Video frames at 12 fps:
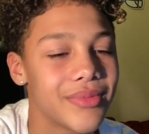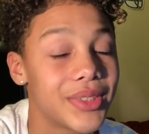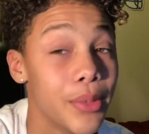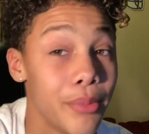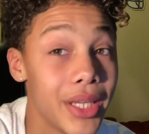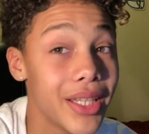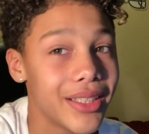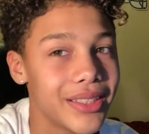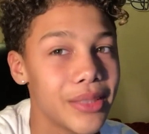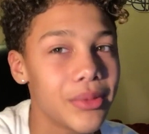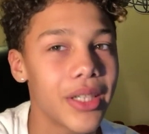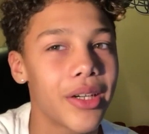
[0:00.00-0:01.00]
to me, it
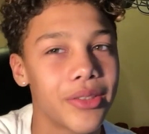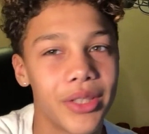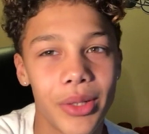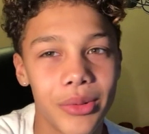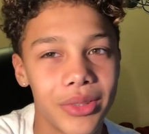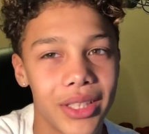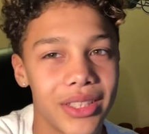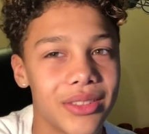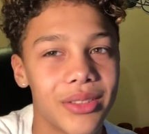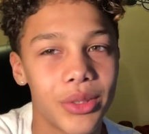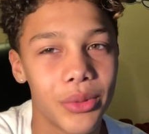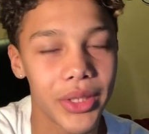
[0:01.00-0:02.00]
seems like her toes,
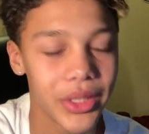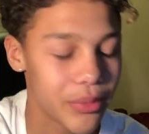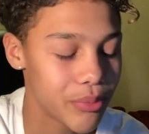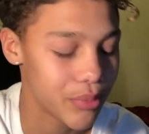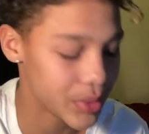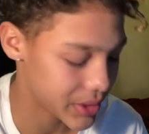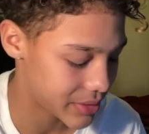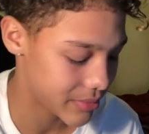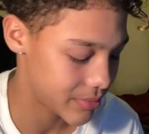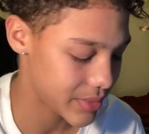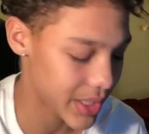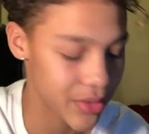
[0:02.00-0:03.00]
like, look weird, but
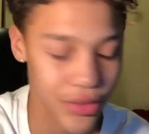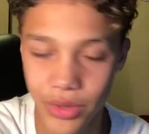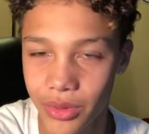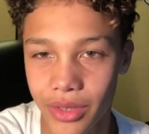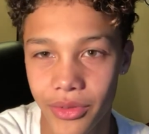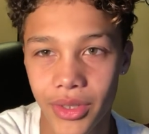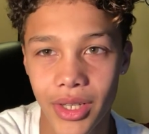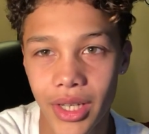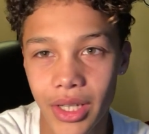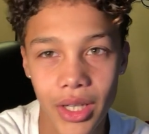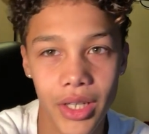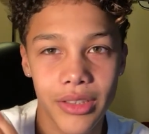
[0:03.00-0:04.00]
Taylor Swift,
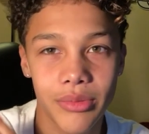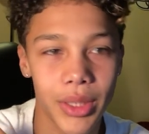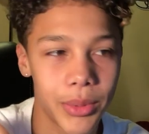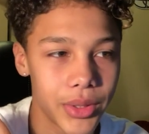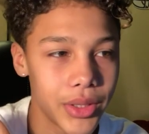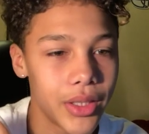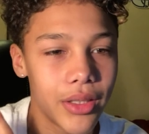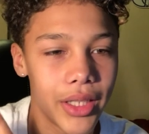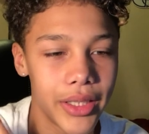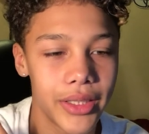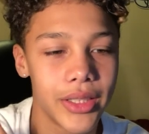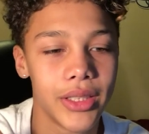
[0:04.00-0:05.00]
hers probably look
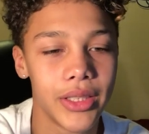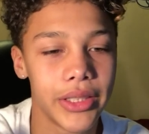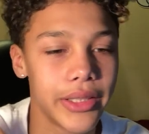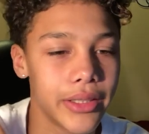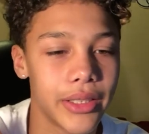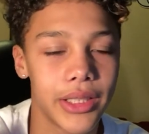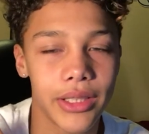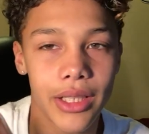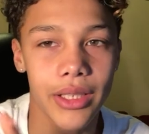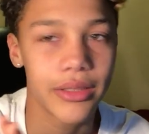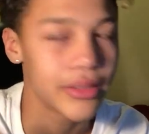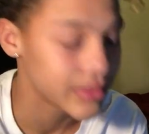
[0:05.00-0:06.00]
like,
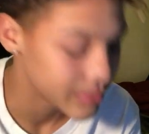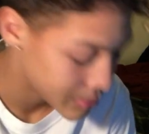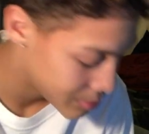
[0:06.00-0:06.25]
nice.